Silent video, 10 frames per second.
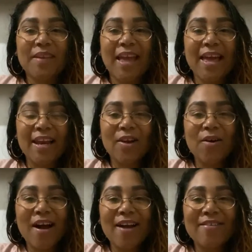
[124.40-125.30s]
Hello,
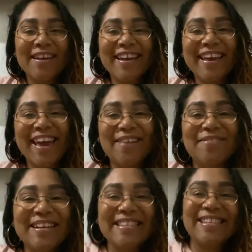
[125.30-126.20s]
Ari and Kay.
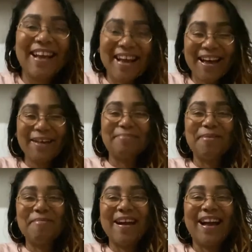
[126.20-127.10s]
What's up? Oh
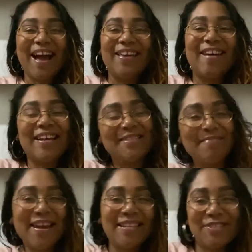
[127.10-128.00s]
my God, you guys
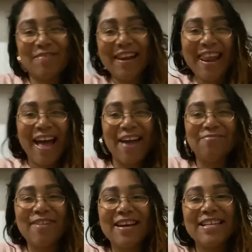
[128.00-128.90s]
made it to a live.
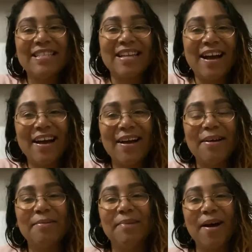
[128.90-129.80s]
What is
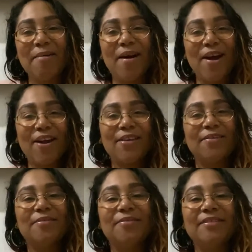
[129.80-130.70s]
up? How are
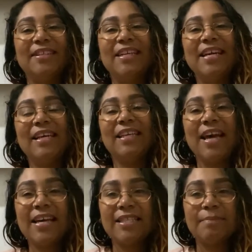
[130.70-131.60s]
you?
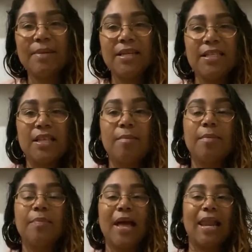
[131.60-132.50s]
Yes, please thumb
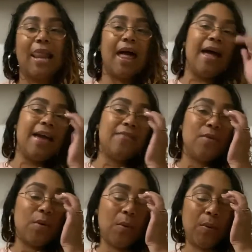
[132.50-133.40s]
up that live
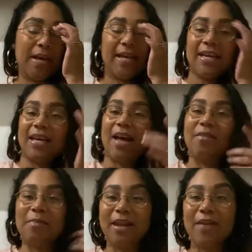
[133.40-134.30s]
real quick. I
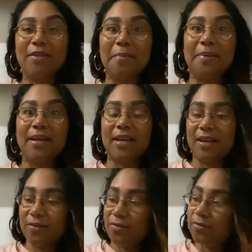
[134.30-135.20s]
haven't been live in a minute. I
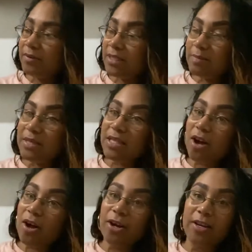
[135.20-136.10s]
know. It's
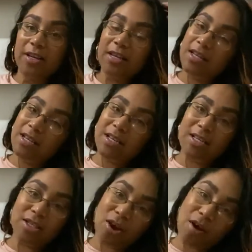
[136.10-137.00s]
hard.
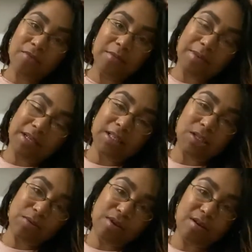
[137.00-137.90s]
It's hard for me
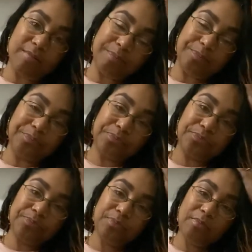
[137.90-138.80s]
to
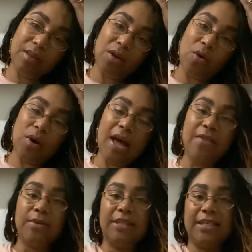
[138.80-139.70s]
go
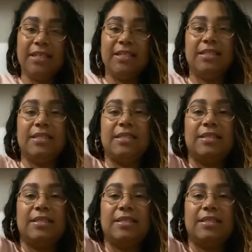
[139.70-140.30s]
live with the kids.